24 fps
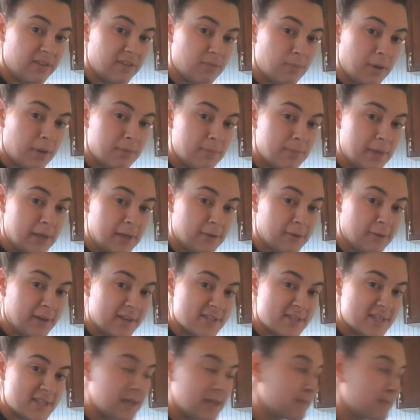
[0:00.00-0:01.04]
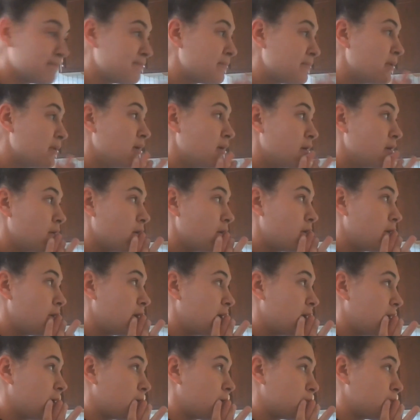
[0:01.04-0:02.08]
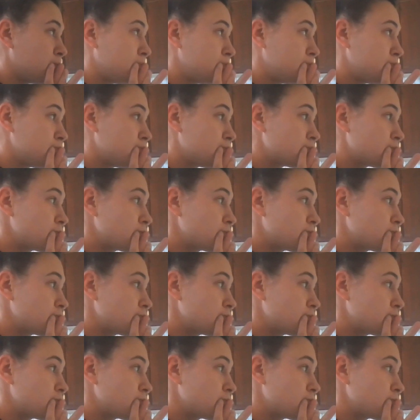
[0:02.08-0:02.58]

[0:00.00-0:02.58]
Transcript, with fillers: this might be interesting. Um,